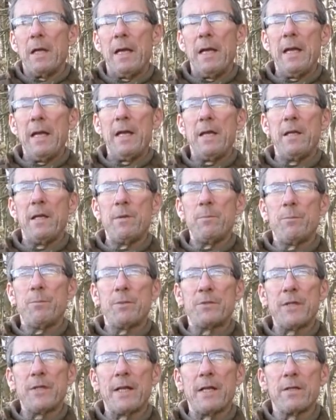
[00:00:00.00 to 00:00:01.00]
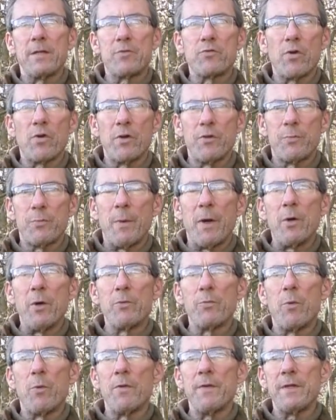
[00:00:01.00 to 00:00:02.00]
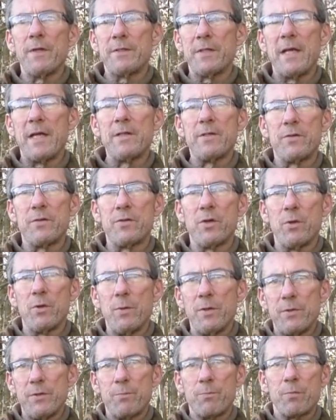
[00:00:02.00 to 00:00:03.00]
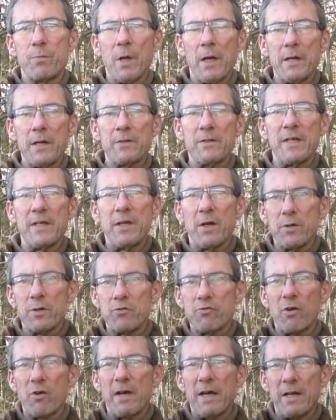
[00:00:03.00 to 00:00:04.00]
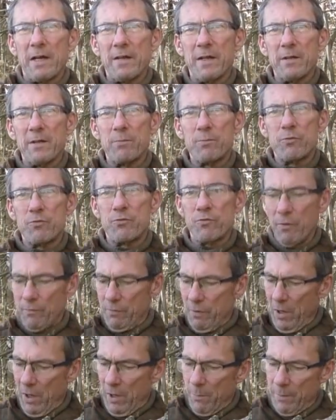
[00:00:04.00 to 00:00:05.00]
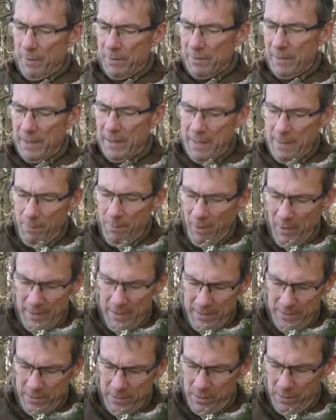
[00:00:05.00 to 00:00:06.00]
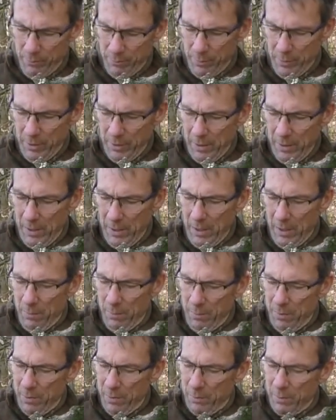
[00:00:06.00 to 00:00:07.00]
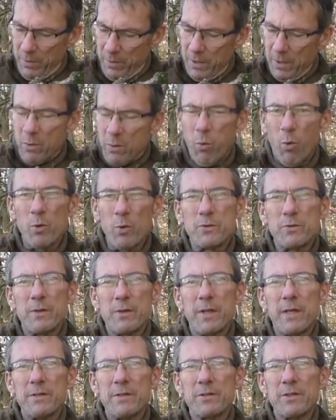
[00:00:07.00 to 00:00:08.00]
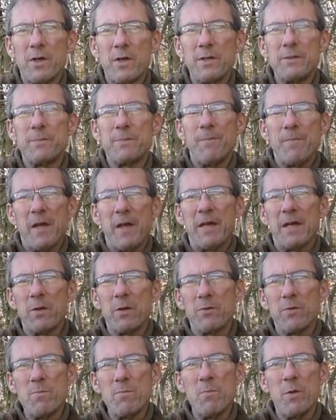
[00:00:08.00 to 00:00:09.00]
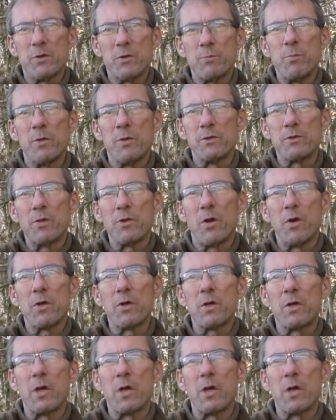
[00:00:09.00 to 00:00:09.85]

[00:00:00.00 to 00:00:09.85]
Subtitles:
in particularly dry spells, what they tend to do is kind of dehydrate and they shrivel up, and that it might end up maybe a quarter of that size, and it goes a much darker